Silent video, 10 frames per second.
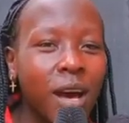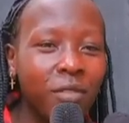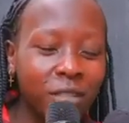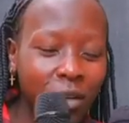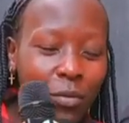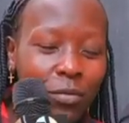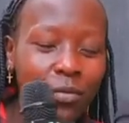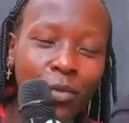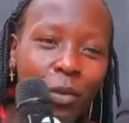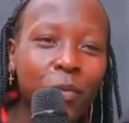After
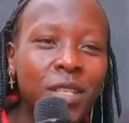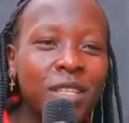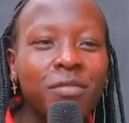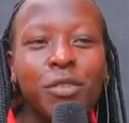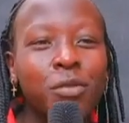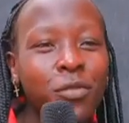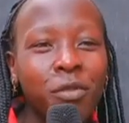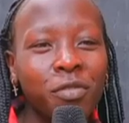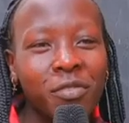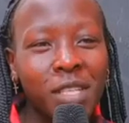tukiposti video tuko
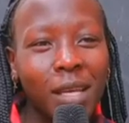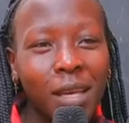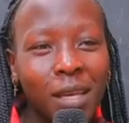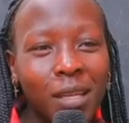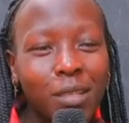50k.